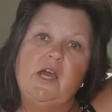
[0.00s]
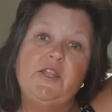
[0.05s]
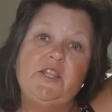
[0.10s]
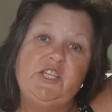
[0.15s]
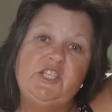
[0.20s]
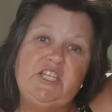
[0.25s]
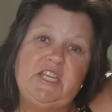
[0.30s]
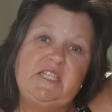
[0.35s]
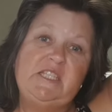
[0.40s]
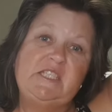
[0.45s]

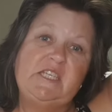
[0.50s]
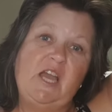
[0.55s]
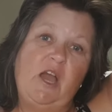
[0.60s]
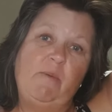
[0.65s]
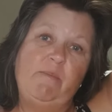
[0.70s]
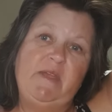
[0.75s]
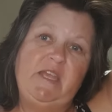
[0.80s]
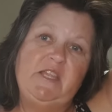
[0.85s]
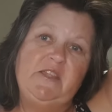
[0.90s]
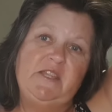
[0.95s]
sheets
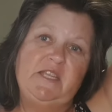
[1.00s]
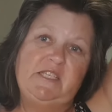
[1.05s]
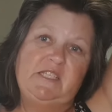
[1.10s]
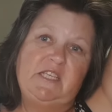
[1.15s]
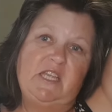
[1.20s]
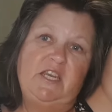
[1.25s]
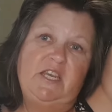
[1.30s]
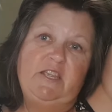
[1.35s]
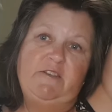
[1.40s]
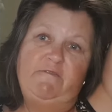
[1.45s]
come in this
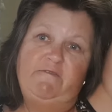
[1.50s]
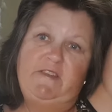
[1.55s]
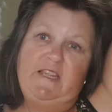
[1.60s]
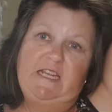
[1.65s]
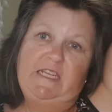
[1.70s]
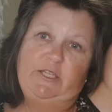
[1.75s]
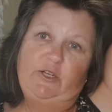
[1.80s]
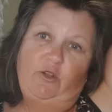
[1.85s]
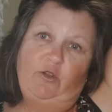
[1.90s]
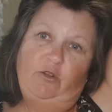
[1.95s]
nifty
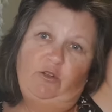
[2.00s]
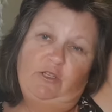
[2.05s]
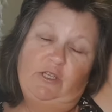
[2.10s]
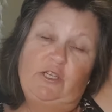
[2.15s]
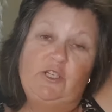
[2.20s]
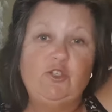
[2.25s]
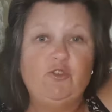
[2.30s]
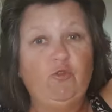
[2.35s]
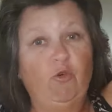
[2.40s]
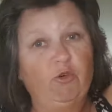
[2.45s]
little
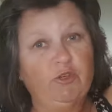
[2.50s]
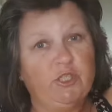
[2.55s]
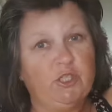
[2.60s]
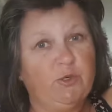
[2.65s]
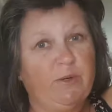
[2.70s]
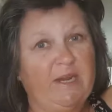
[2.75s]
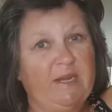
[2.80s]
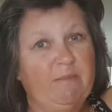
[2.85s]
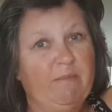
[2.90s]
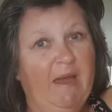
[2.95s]

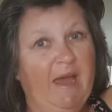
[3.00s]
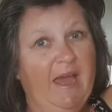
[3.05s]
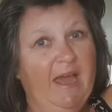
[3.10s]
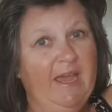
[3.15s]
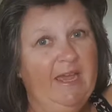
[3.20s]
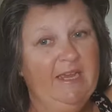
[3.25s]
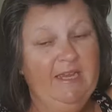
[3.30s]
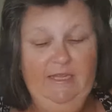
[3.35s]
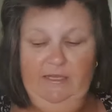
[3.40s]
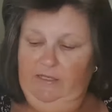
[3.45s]
drawstring
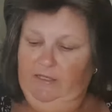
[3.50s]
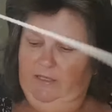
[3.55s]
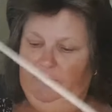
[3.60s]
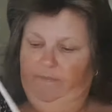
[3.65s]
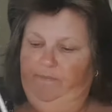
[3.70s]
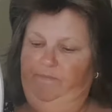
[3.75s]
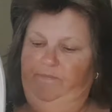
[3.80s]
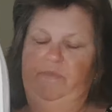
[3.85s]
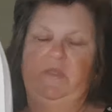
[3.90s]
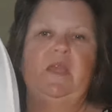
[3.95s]
bag,
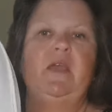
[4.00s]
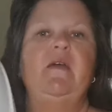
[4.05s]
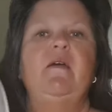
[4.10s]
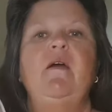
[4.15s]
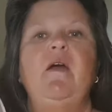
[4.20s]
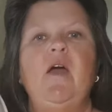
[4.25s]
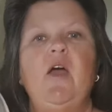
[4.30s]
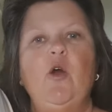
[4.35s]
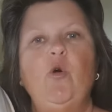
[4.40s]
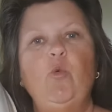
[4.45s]

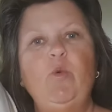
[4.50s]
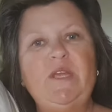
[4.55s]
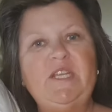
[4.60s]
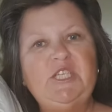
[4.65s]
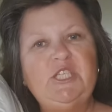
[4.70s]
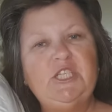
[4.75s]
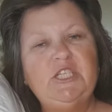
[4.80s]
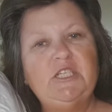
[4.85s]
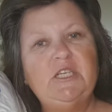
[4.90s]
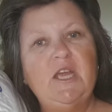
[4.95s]

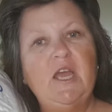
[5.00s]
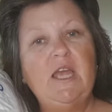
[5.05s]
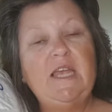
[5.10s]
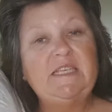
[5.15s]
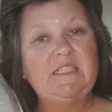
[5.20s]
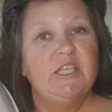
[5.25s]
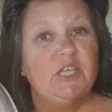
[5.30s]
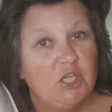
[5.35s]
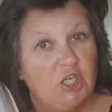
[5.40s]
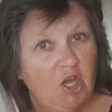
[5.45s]
which
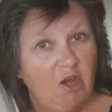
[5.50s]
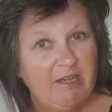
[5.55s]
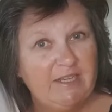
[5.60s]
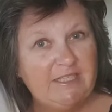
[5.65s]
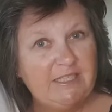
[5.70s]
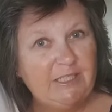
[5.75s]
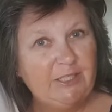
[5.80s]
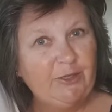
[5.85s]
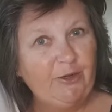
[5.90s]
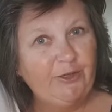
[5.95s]
is a
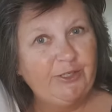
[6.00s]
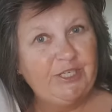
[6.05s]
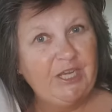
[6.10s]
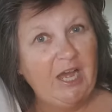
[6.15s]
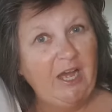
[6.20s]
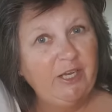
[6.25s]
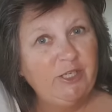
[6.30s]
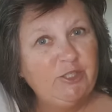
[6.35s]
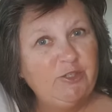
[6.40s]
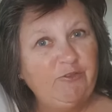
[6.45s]
nice little
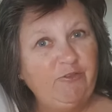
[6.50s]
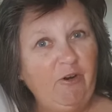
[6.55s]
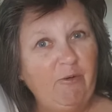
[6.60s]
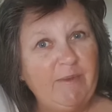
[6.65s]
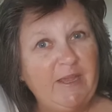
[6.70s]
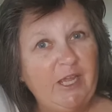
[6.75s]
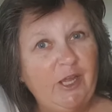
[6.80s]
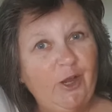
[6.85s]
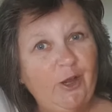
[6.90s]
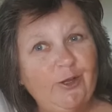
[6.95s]
touch from
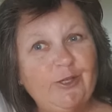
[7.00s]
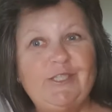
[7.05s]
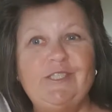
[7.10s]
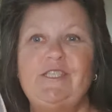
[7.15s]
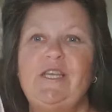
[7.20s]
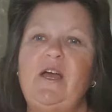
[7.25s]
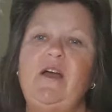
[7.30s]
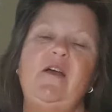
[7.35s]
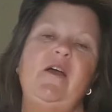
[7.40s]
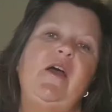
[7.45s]

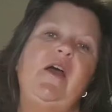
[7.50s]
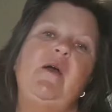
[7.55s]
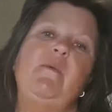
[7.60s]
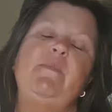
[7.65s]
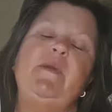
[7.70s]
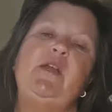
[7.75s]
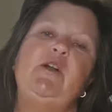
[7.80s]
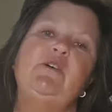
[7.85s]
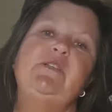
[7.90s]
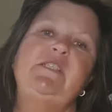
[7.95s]
Ecosa
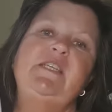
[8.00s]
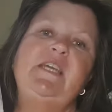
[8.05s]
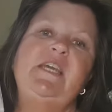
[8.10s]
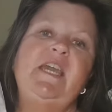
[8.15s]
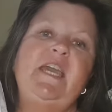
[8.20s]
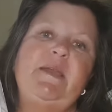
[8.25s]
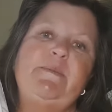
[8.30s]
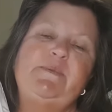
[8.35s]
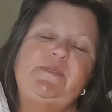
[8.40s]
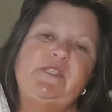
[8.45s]
because it
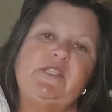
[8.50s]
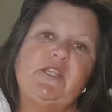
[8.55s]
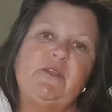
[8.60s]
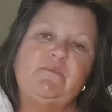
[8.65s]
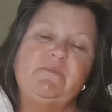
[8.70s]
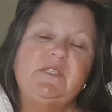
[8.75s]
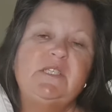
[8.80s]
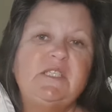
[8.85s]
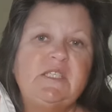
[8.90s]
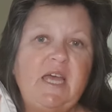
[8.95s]
keeps
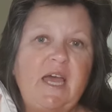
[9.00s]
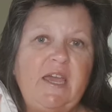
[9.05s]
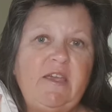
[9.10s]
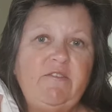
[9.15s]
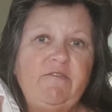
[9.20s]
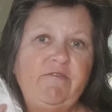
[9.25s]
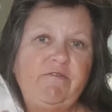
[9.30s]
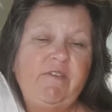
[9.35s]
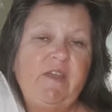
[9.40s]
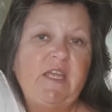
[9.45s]
them
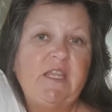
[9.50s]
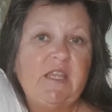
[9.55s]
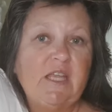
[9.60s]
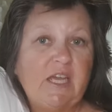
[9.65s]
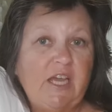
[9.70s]
safe in the